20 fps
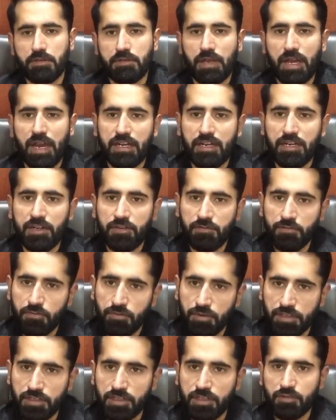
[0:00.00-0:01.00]
added
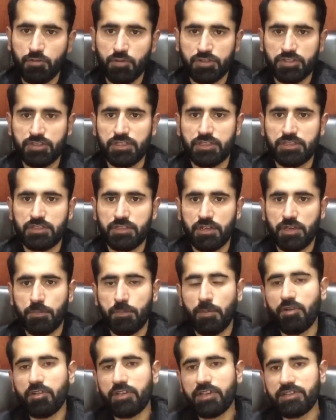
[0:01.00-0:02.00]
further questions
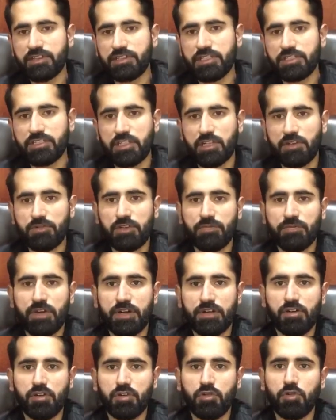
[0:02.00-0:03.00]
upon the suggestion of the
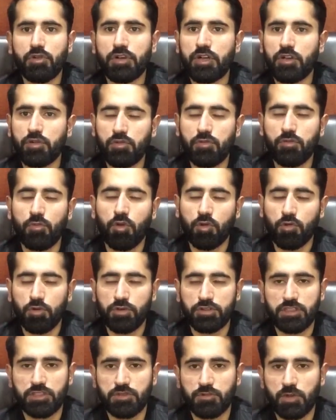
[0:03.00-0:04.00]
federal court, and two more
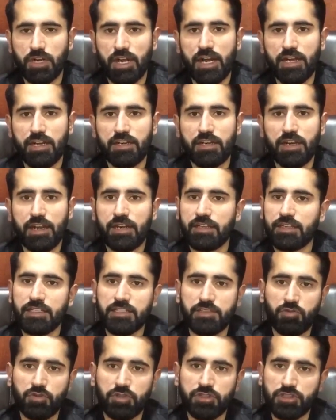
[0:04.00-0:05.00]
questions were added, and
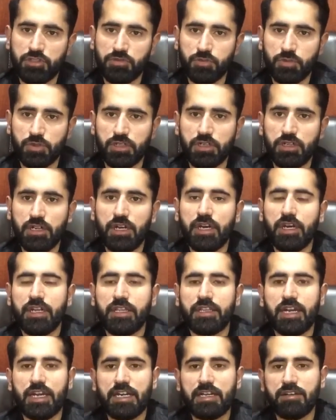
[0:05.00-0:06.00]
these questions were
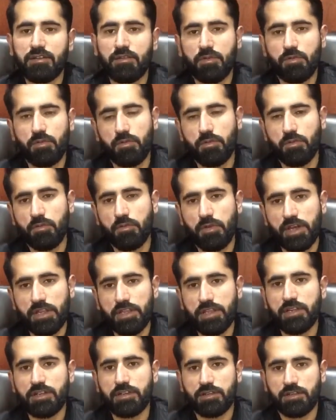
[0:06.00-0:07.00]
that
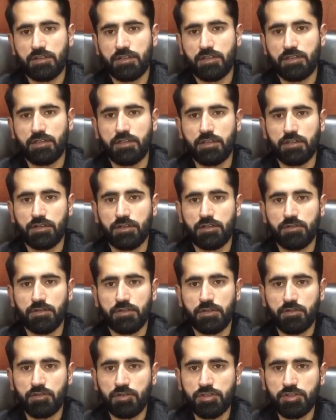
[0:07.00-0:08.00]
whether the
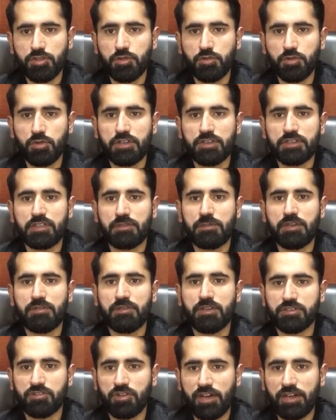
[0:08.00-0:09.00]
Constituent Assembly
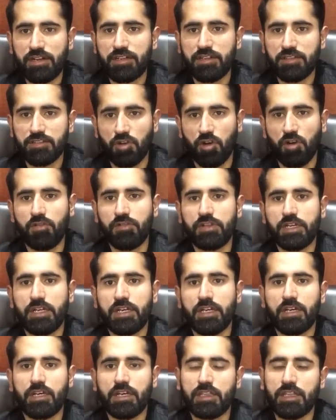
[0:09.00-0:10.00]
was rightly dissolved
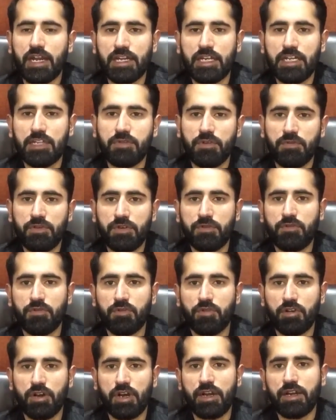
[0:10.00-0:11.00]
in
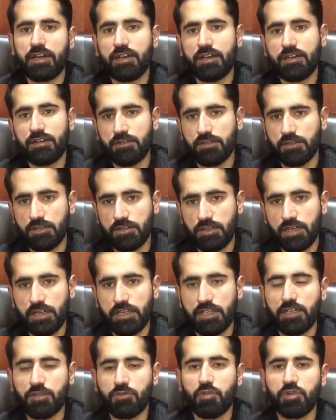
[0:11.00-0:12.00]
1954, and
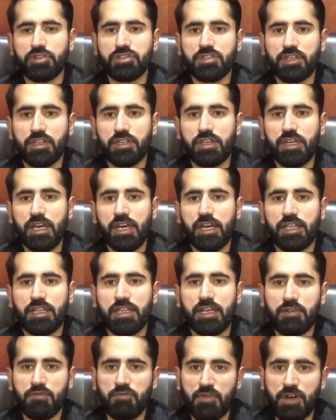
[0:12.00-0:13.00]
another question
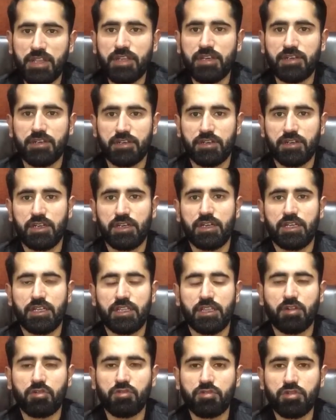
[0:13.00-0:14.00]
that whether
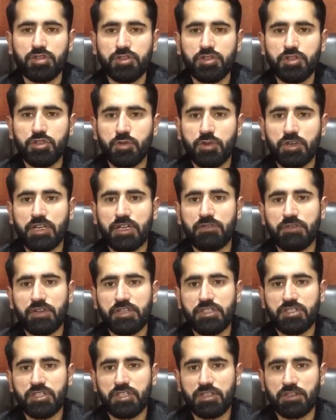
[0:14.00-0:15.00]
the Constituent
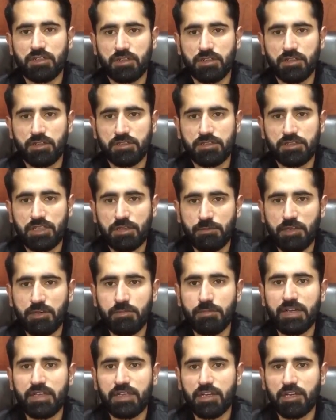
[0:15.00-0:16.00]
Convention
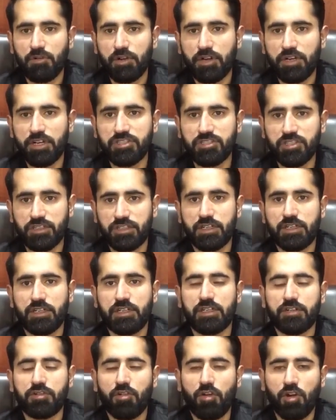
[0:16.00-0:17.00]
summoned by the Governor
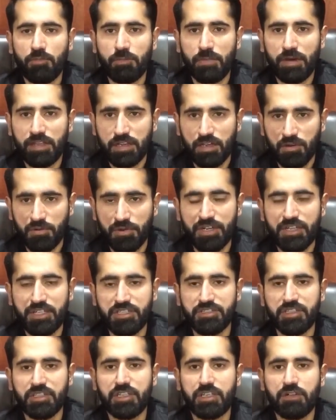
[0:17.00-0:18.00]
General, called by the Governor
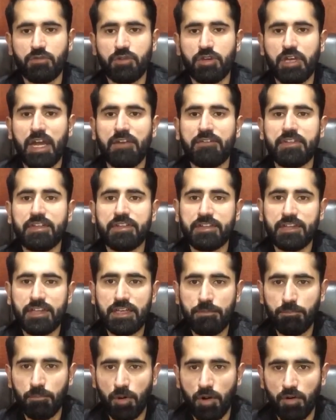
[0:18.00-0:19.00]
General, would have the
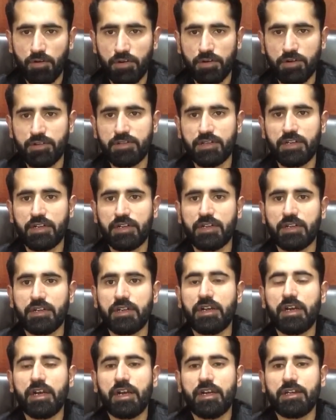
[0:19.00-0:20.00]
same powers
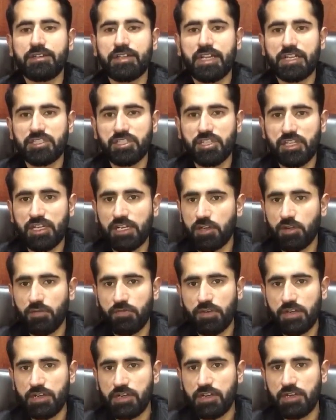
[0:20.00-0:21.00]
under Section 8
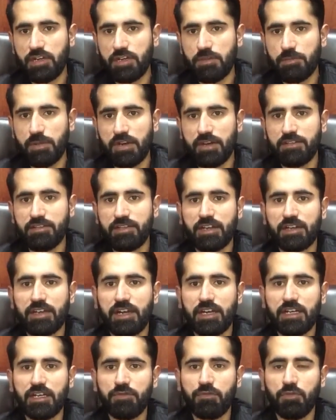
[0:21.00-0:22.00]
of Indian Independence Act
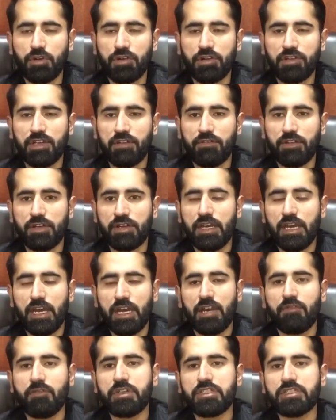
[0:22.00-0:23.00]
1947
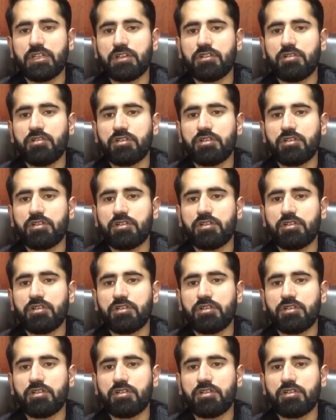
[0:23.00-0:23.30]
which the